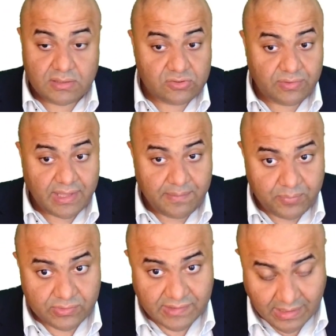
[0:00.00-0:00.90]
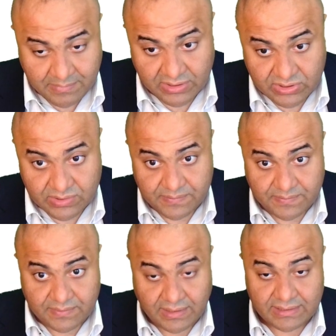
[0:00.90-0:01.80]
So the input image
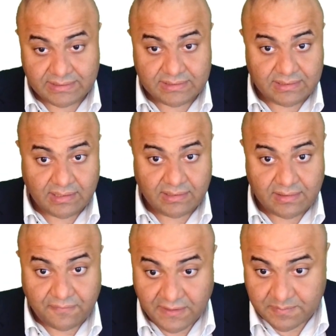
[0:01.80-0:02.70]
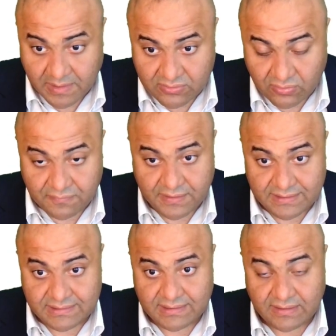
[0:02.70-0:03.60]
is the first part of
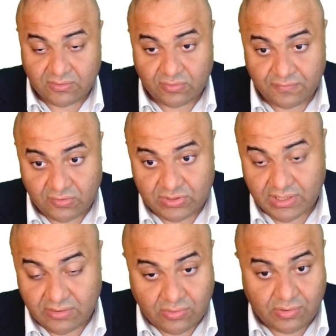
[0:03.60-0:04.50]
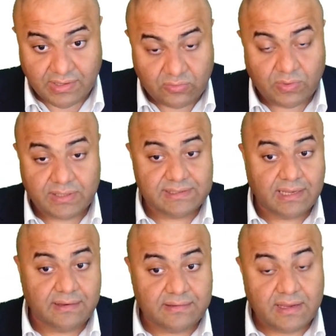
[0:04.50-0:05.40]
this convolutional neural networks,
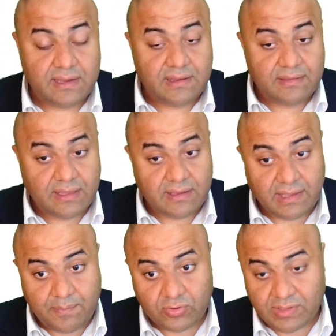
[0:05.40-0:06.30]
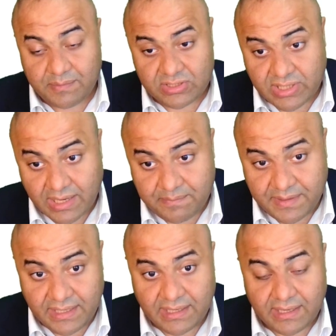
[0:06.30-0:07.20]
and the input image can
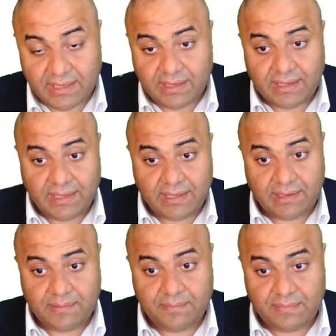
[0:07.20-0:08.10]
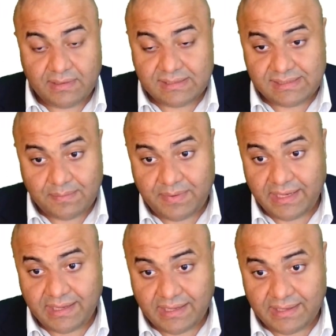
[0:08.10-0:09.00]
be simply